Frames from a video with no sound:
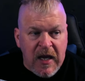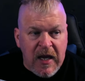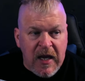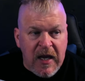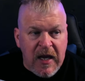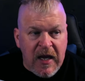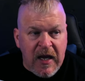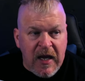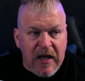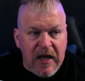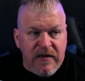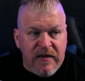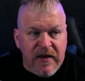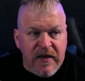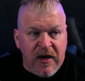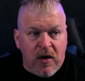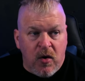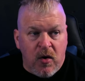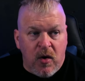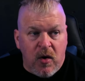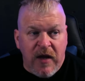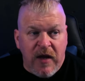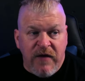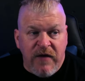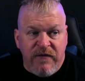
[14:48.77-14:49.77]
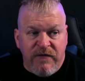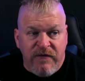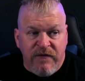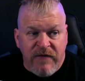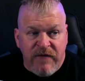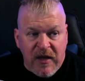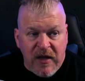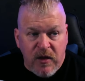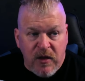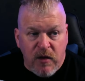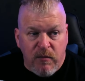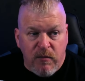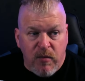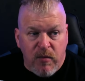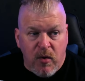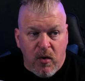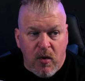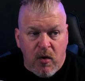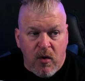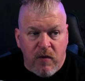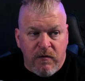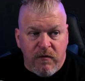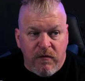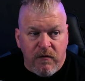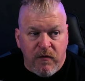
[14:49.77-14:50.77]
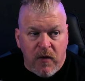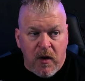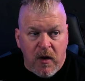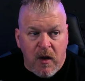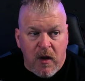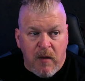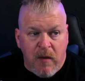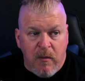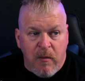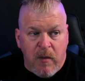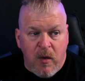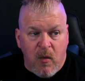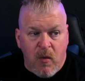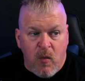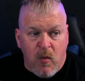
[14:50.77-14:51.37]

Uh, that are available from